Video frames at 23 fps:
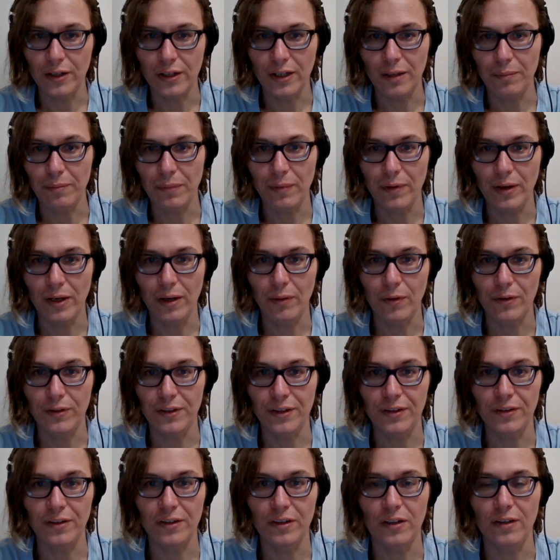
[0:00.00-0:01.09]
Like, maybe I wasn't
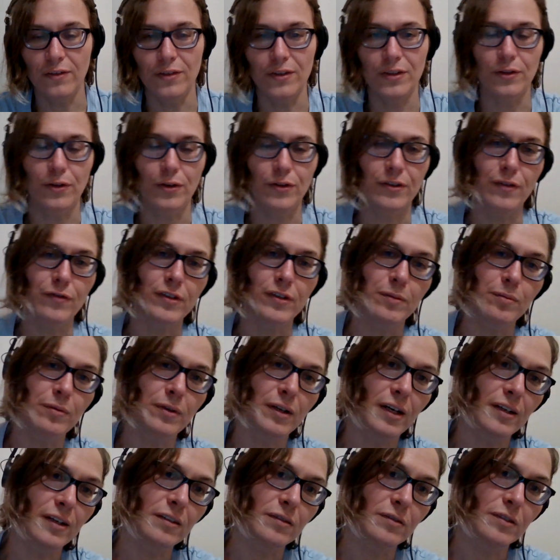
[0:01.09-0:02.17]
as good of a source of supply
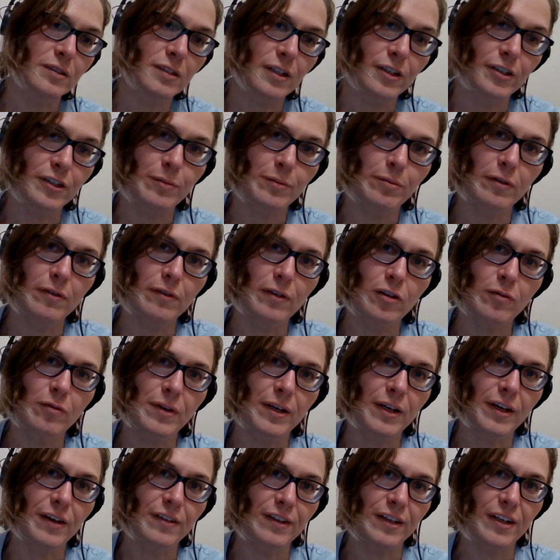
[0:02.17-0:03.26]
because it was hard to provoke me
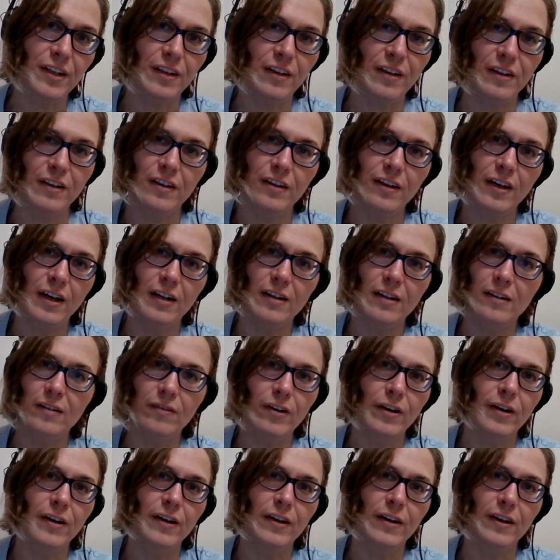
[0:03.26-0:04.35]
because I didn't yell
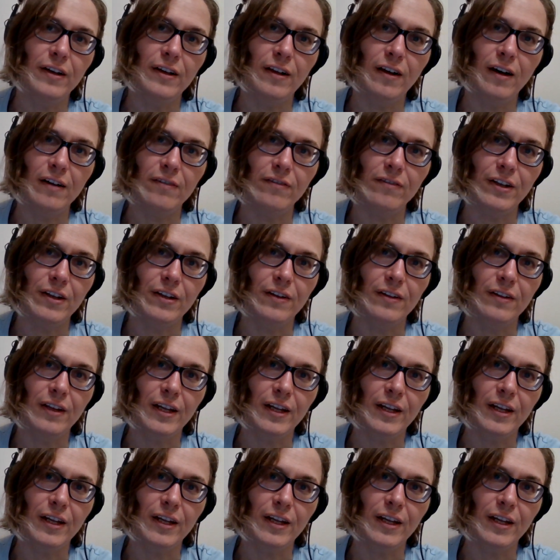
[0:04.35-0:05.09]
very often.